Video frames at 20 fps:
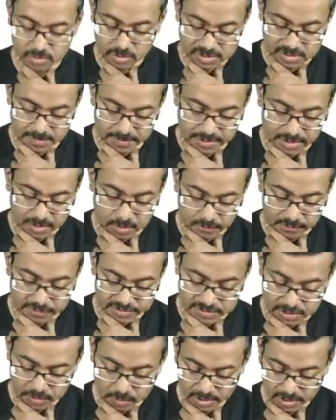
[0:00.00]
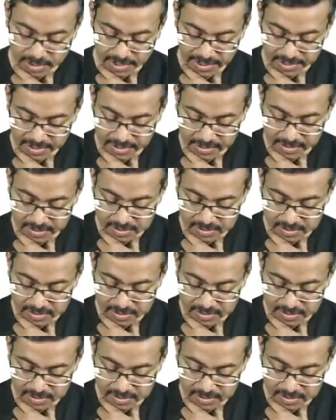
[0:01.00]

So it's been obviously what, eighteen